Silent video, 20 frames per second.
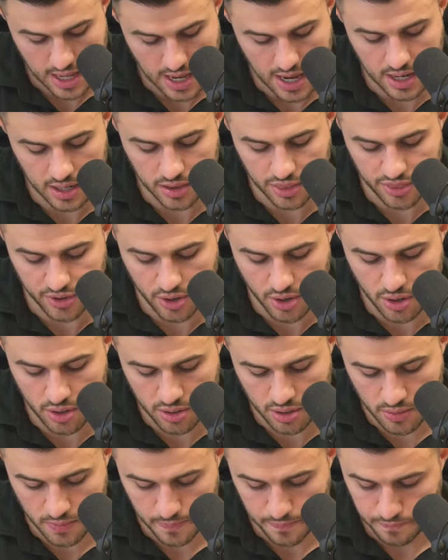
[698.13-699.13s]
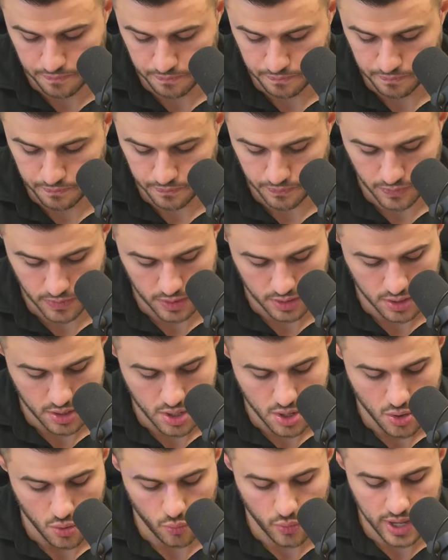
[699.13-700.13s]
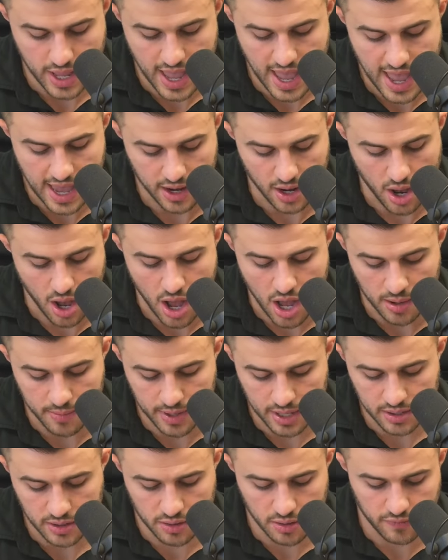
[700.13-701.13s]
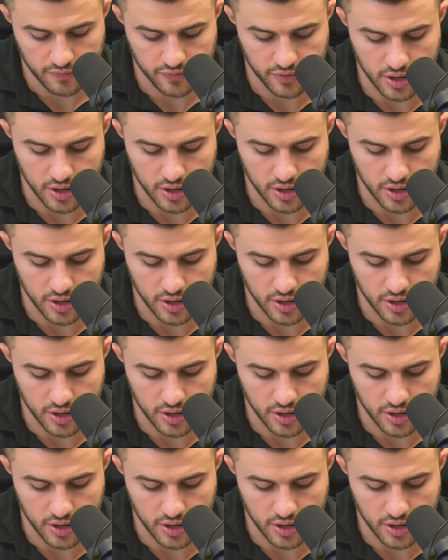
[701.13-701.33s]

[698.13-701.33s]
In third, we had Ahmed